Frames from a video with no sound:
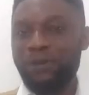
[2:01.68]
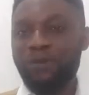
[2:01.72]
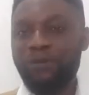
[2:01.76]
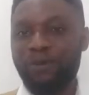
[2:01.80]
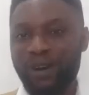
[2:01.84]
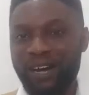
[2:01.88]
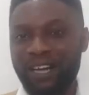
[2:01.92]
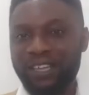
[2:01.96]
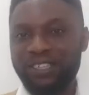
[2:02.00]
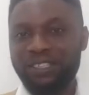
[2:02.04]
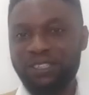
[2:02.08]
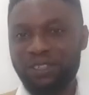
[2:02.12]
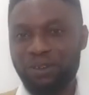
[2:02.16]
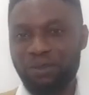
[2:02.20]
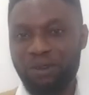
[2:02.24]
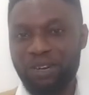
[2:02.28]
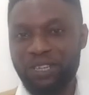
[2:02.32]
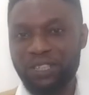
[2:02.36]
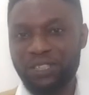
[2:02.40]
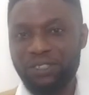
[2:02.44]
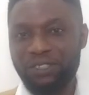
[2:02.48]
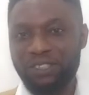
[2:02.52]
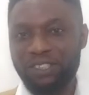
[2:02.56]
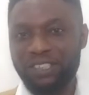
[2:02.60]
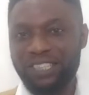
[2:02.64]
you answer
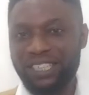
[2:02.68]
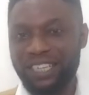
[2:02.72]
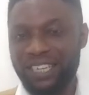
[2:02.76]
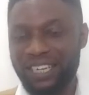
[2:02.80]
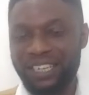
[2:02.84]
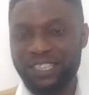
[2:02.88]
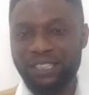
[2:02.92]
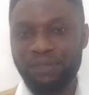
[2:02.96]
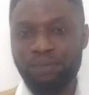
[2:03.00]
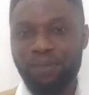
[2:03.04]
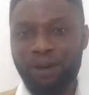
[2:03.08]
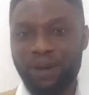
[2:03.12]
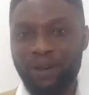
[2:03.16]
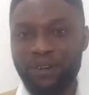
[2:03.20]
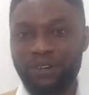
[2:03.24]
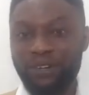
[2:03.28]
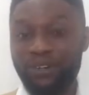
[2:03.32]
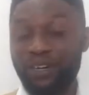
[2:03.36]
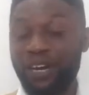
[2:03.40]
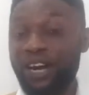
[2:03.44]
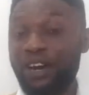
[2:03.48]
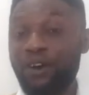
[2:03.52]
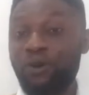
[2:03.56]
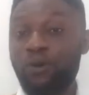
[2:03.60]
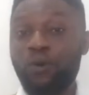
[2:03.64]
questions in this
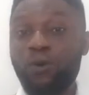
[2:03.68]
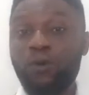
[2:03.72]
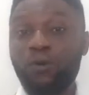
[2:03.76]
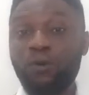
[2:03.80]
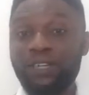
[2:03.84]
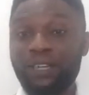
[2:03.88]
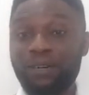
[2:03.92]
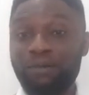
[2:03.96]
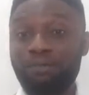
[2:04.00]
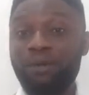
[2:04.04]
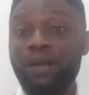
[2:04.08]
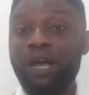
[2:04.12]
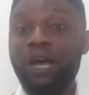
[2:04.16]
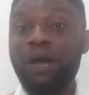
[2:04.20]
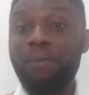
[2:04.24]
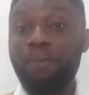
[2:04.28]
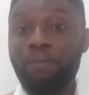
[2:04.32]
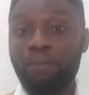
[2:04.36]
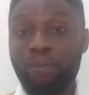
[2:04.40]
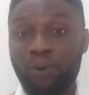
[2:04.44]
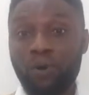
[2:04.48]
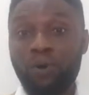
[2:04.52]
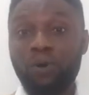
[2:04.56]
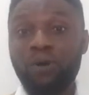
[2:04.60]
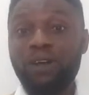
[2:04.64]
manner, I call them
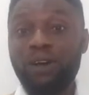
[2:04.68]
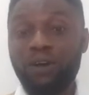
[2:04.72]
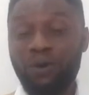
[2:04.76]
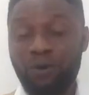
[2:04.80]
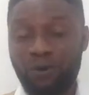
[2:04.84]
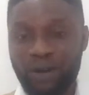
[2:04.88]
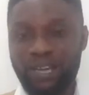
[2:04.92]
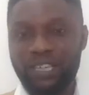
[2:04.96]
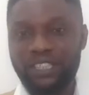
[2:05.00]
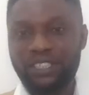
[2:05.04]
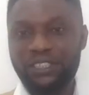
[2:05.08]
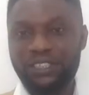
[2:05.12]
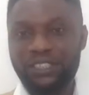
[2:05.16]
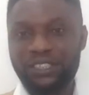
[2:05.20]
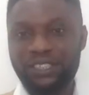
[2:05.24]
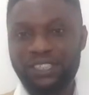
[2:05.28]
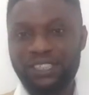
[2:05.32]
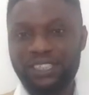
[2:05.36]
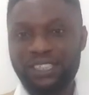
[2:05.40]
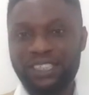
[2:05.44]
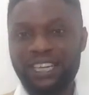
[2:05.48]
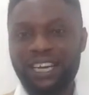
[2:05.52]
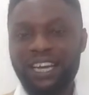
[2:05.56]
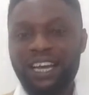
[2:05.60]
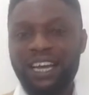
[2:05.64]
polar
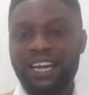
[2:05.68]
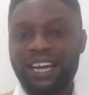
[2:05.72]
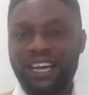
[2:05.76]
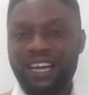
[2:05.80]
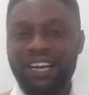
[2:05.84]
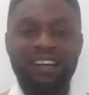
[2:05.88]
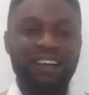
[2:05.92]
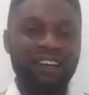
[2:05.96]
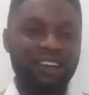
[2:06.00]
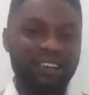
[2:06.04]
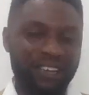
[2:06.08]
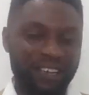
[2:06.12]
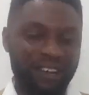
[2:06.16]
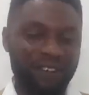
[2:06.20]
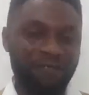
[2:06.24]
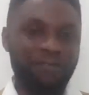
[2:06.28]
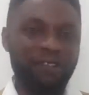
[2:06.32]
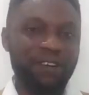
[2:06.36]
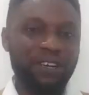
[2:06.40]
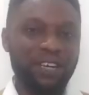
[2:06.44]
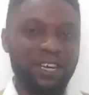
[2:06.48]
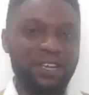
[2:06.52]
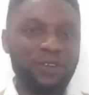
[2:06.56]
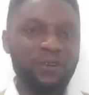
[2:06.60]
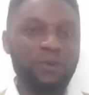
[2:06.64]
questions.
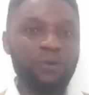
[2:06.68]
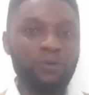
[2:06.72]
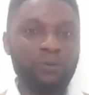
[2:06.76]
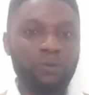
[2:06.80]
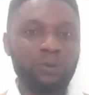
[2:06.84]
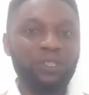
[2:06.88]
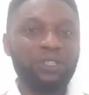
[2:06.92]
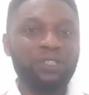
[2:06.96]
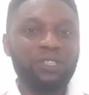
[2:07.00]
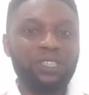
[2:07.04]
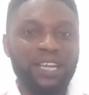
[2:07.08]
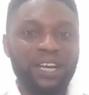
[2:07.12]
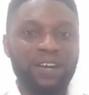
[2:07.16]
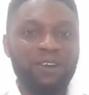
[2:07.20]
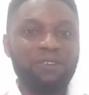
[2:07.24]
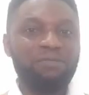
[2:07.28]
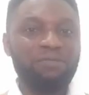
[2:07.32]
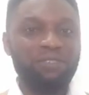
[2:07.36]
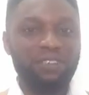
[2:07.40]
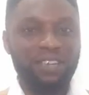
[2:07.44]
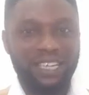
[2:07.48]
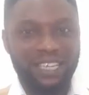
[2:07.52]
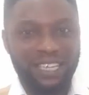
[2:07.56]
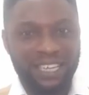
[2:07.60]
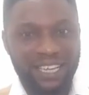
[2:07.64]
Definitely you want to start off
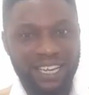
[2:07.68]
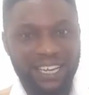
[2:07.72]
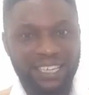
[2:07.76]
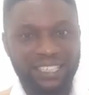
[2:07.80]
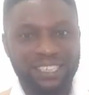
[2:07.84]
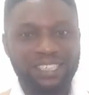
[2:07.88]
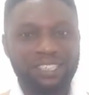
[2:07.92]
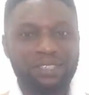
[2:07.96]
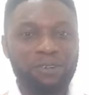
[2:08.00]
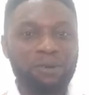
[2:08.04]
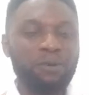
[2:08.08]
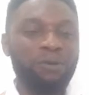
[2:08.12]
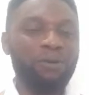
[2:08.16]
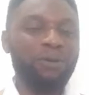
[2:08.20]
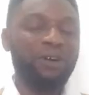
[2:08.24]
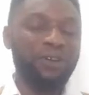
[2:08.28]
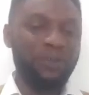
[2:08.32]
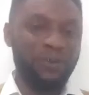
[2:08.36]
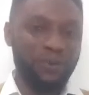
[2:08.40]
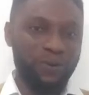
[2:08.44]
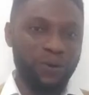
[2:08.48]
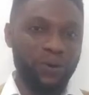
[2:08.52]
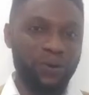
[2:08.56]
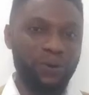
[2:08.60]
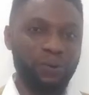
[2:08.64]
with a yes
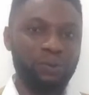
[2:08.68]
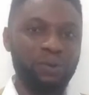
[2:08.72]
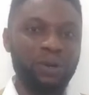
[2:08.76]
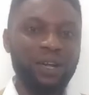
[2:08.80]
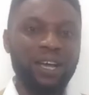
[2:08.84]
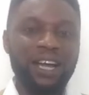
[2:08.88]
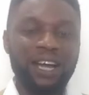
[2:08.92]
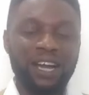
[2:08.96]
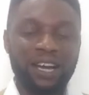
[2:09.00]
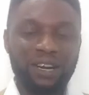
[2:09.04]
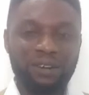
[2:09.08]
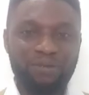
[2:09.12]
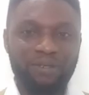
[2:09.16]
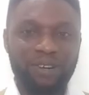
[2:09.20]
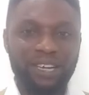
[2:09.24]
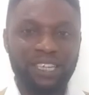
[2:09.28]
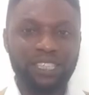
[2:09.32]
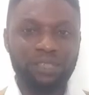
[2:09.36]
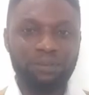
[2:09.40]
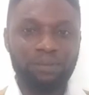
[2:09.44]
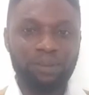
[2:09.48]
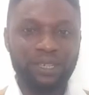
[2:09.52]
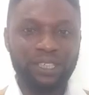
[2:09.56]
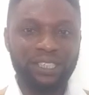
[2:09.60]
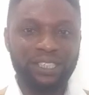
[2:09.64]
or no
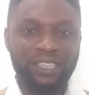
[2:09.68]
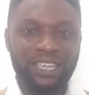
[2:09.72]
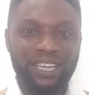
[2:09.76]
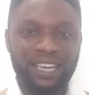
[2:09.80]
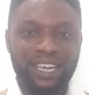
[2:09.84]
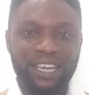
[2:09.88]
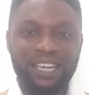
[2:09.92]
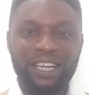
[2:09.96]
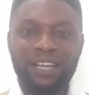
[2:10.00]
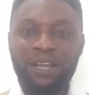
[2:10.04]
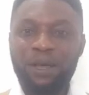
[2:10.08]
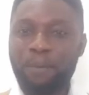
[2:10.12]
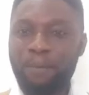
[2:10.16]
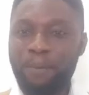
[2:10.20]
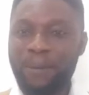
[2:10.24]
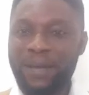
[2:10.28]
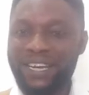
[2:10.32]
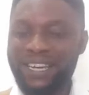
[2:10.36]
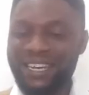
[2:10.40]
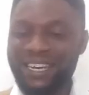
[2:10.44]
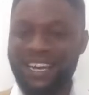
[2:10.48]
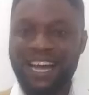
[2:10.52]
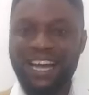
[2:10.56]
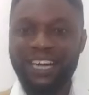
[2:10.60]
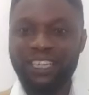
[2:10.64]
response there,
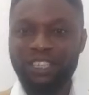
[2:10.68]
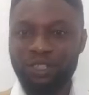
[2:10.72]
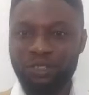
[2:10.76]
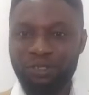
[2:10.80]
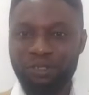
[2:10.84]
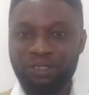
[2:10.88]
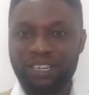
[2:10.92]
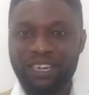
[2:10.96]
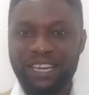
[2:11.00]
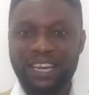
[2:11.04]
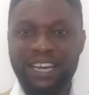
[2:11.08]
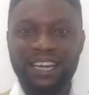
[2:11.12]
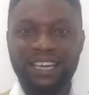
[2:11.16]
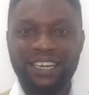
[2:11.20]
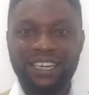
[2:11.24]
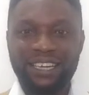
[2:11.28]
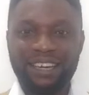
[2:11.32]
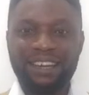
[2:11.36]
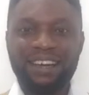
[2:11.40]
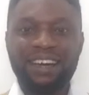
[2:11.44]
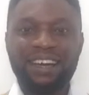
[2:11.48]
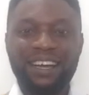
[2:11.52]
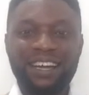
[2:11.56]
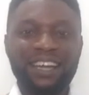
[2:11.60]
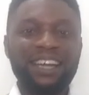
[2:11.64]
but that shouldn't end
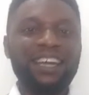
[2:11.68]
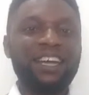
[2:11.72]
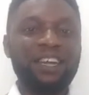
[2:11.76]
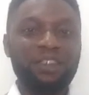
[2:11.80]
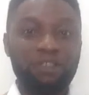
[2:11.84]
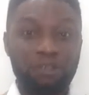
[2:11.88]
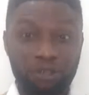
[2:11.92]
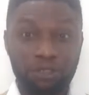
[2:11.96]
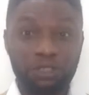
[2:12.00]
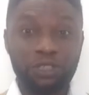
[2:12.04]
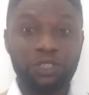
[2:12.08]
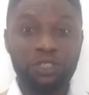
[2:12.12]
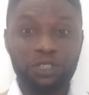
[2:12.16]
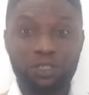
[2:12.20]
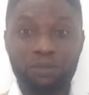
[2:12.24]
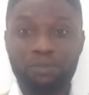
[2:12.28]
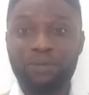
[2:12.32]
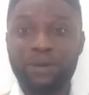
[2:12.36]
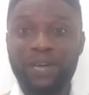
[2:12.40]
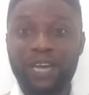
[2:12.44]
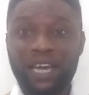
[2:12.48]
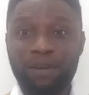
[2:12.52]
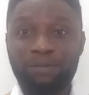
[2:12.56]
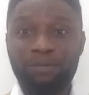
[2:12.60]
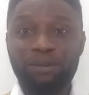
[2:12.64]
there. You should
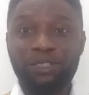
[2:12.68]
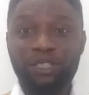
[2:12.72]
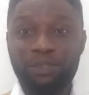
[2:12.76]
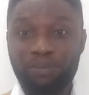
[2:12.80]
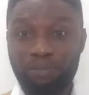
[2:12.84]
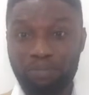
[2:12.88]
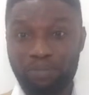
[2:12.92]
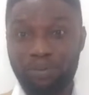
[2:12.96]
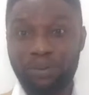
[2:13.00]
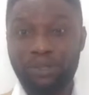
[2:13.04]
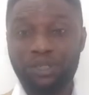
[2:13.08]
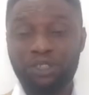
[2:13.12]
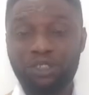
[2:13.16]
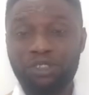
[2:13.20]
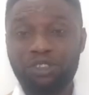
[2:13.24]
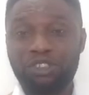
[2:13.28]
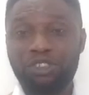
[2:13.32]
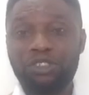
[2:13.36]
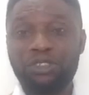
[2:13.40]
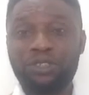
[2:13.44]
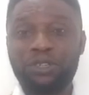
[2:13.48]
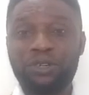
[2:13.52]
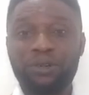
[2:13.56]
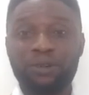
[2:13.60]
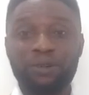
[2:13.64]
be able to push
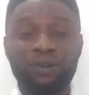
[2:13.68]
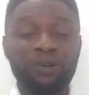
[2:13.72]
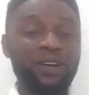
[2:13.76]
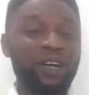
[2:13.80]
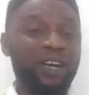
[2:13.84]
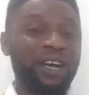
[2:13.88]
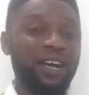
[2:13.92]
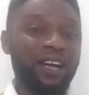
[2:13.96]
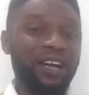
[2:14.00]
through